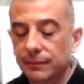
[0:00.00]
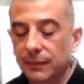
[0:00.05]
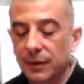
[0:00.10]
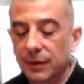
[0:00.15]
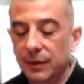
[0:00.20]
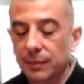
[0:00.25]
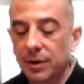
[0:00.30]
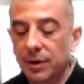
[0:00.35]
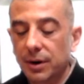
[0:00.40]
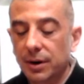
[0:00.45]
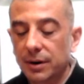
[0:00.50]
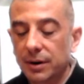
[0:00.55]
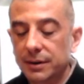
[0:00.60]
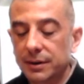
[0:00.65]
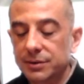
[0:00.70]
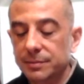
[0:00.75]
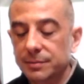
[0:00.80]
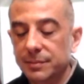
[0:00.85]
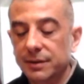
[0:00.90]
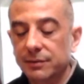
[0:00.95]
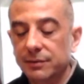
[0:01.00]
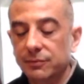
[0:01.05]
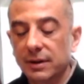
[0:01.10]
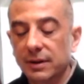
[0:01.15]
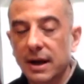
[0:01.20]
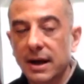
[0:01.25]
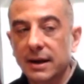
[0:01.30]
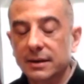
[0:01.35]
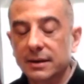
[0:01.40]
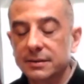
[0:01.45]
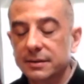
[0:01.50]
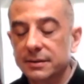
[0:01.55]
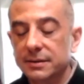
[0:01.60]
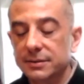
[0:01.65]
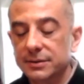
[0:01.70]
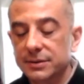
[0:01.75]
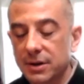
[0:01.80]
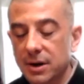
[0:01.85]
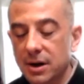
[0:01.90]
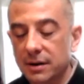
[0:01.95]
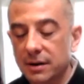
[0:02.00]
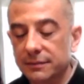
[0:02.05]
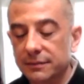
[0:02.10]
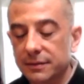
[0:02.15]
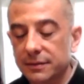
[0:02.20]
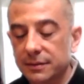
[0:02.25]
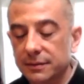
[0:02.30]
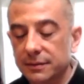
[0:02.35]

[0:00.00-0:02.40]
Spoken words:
Your body should be relaxed and soft.